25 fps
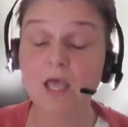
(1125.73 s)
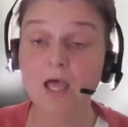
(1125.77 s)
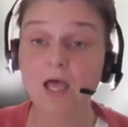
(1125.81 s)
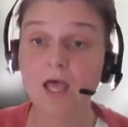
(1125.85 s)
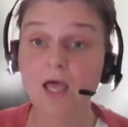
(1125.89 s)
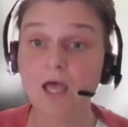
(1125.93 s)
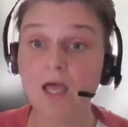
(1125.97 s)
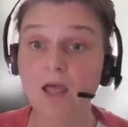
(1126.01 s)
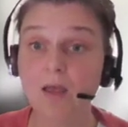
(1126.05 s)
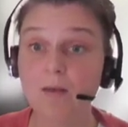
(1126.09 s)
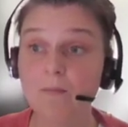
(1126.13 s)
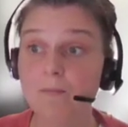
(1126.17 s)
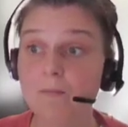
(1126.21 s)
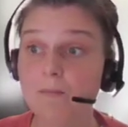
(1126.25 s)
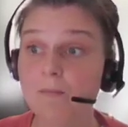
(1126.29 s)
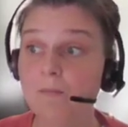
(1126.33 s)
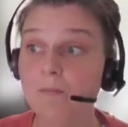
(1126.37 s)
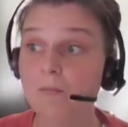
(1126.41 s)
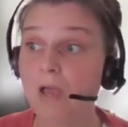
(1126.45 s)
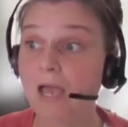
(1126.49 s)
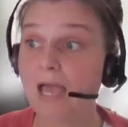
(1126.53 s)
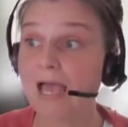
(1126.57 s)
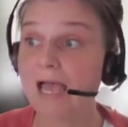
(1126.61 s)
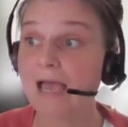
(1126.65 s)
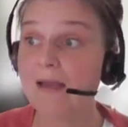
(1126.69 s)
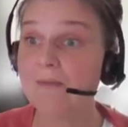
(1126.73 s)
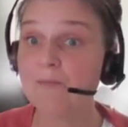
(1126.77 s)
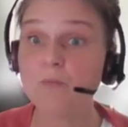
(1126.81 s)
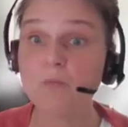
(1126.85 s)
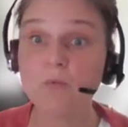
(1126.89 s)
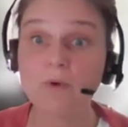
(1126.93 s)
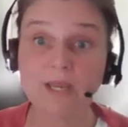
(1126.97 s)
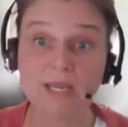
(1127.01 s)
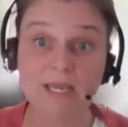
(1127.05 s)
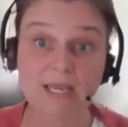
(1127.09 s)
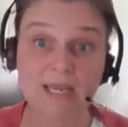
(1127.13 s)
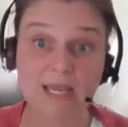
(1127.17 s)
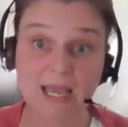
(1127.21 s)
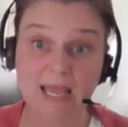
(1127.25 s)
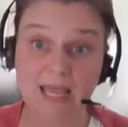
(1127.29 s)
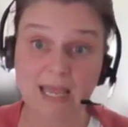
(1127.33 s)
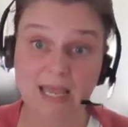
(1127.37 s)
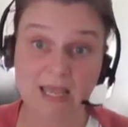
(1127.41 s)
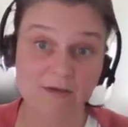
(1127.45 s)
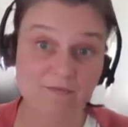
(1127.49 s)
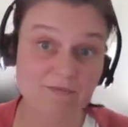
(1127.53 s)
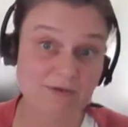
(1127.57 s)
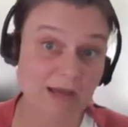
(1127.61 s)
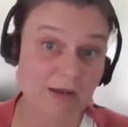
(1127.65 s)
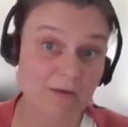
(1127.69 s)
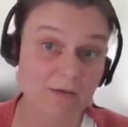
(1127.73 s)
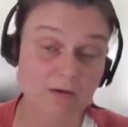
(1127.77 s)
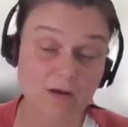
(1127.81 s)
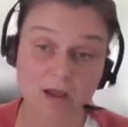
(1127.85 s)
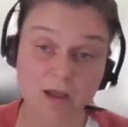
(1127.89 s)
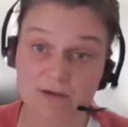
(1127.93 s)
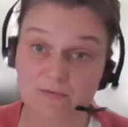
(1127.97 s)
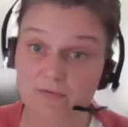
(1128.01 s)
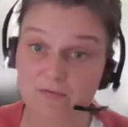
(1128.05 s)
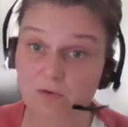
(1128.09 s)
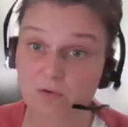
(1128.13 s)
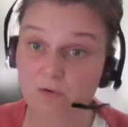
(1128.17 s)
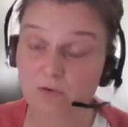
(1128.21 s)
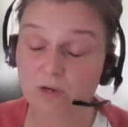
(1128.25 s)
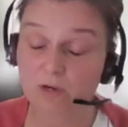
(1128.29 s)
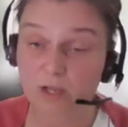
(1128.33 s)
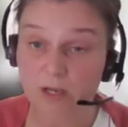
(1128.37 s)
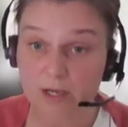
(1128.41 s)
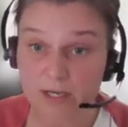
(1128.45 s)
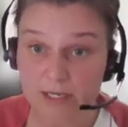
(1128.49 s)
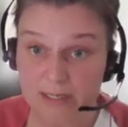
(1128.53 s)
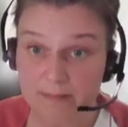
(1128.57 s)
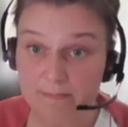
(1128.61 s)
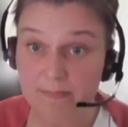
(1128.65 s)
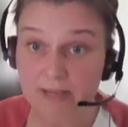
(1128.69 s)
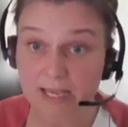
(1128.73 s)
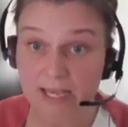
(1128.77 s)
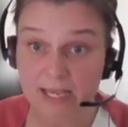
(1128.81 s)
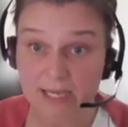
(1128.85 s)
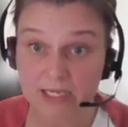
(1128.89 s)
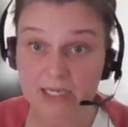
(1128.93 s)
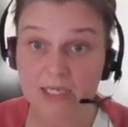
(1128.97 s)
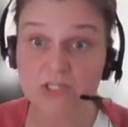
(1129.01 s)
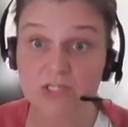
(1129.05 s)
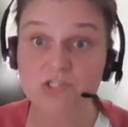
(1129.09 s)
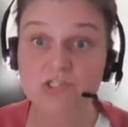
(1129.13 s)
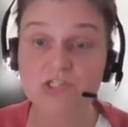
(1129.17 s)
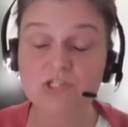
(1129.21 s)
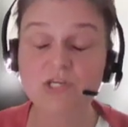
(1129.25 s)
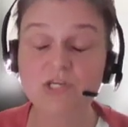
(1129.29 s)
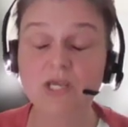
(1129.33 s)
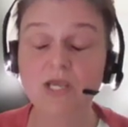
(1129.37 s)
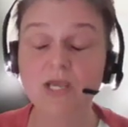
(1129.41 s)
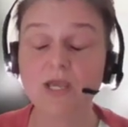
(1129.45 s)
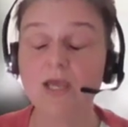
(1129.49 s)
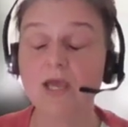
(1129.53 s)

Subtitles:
And we have our lifelong learning package,